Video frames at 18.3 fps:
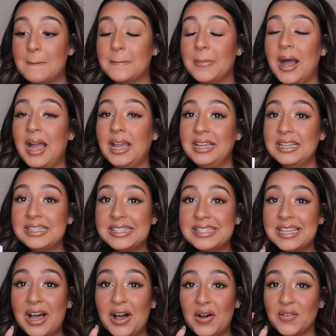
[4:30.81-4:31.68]
By
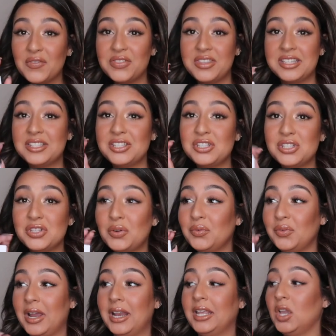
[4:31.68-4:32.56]
itself, this is
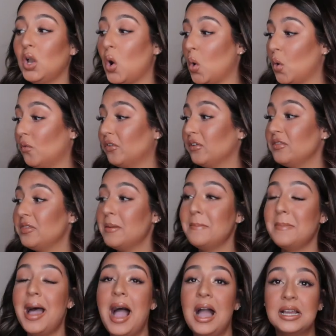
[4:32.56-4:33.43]
already over the
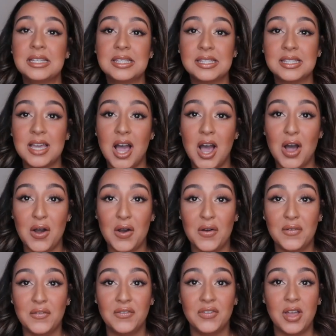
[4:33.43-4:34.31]
max
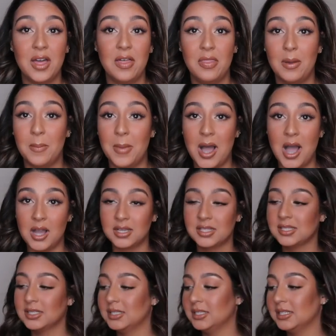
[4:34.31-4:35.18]
of the
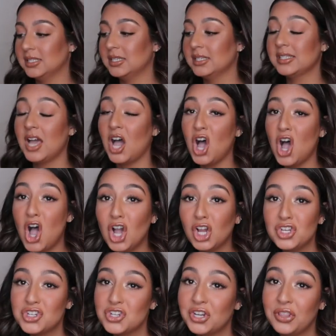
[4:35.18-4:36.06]
box. This is
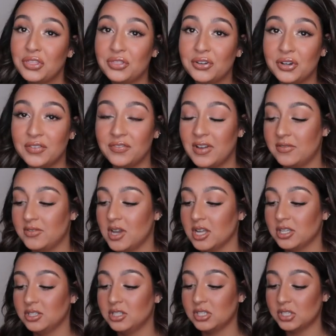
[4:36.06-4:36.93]

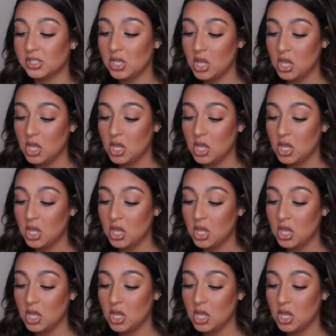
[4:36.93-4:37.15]
$135.